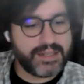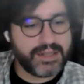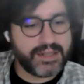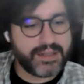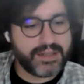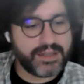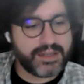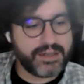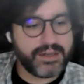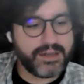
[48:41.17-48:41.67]

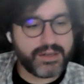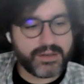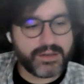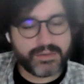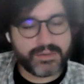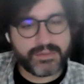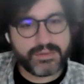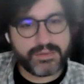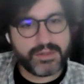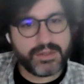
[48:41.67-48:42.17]
like,
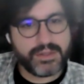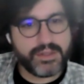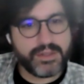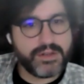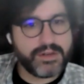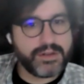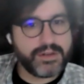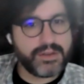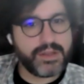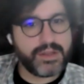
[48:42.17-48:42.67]

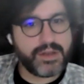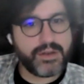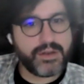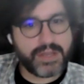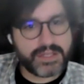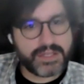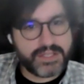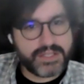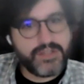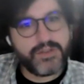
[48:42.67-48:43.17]

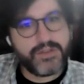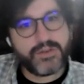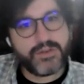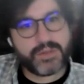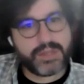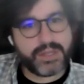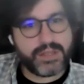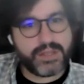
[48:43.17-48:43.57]
that's you.